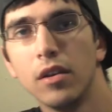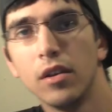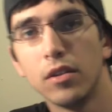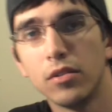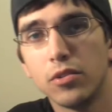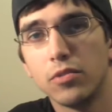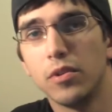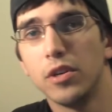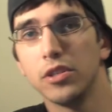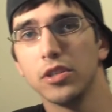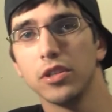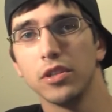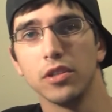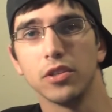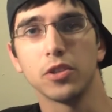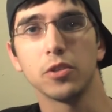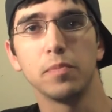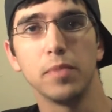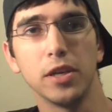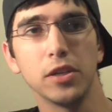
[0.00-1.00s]
was watching
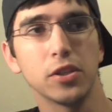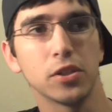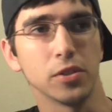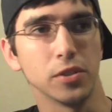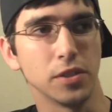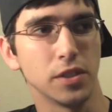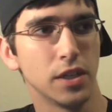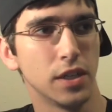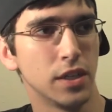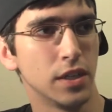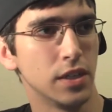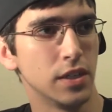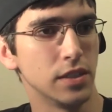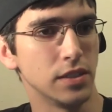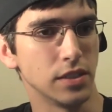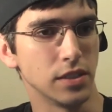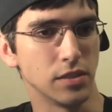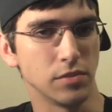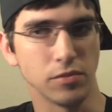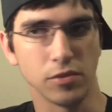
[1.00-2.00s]
this special.
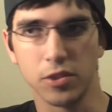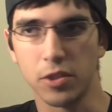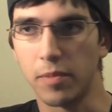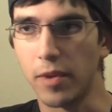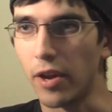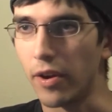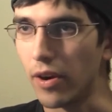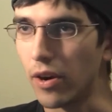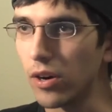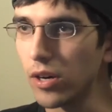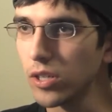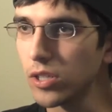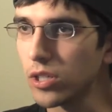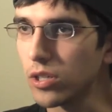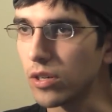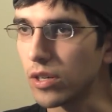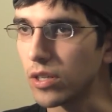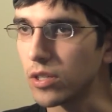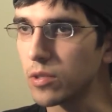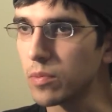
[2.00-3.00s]
It was about heart
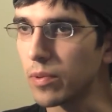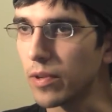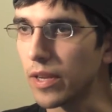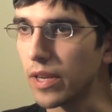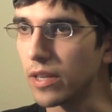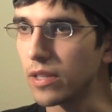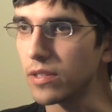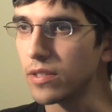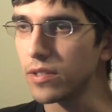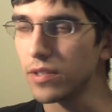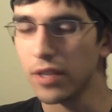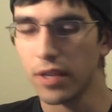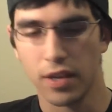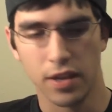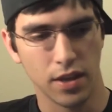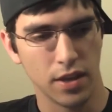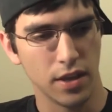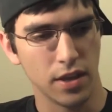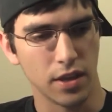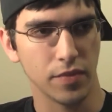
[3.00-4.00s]
transplants.
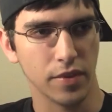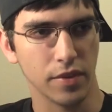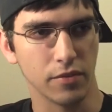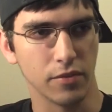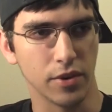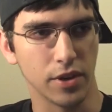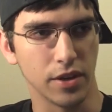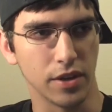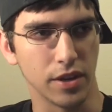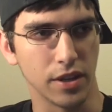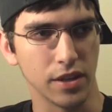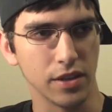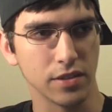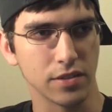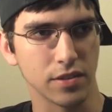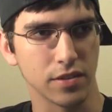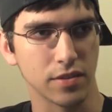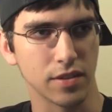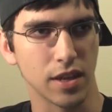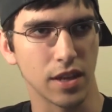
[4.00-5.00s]
What it
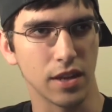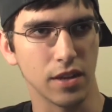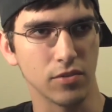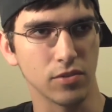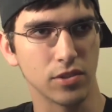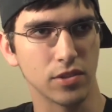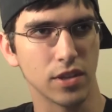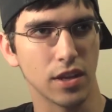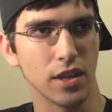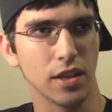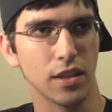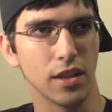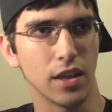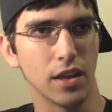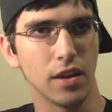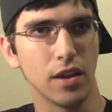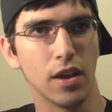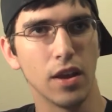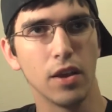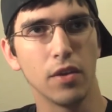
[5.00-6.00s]
is that it was saying
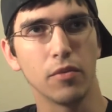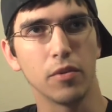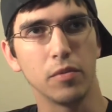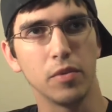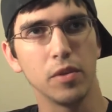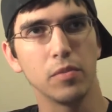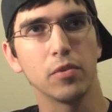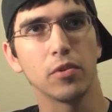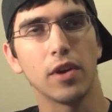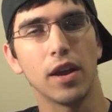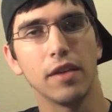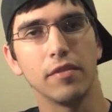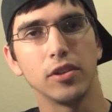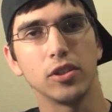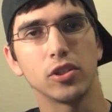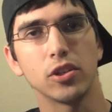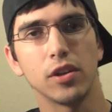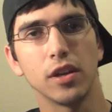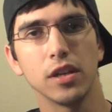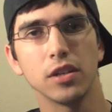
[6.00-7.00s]
that when people were having
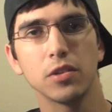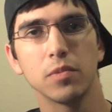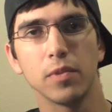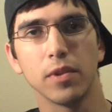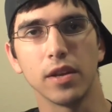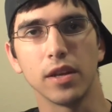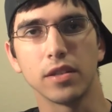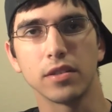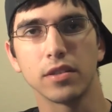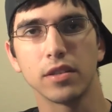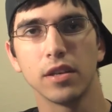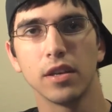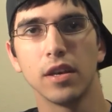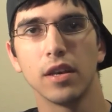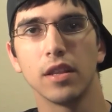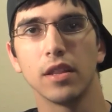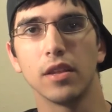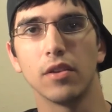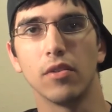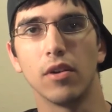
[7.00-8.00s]
transplants,
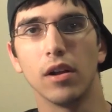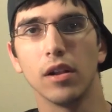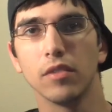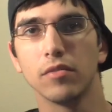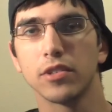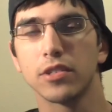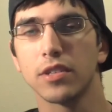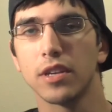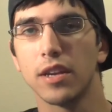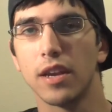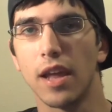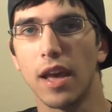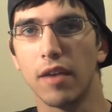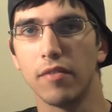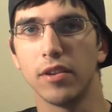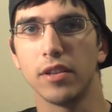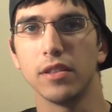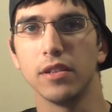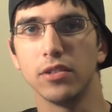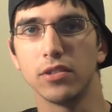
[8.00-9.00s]
they were all of a sudden
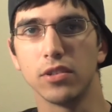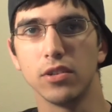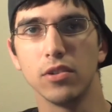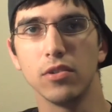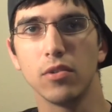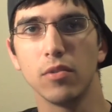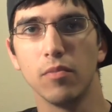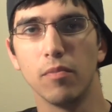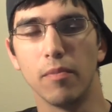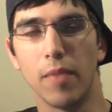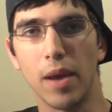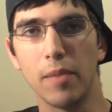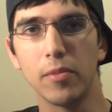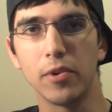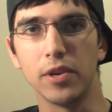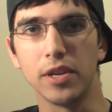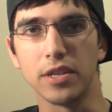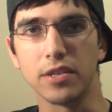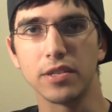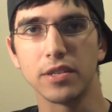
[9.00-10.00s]
having these new
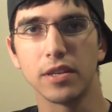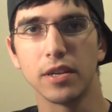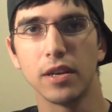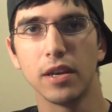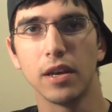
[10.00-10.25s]
memories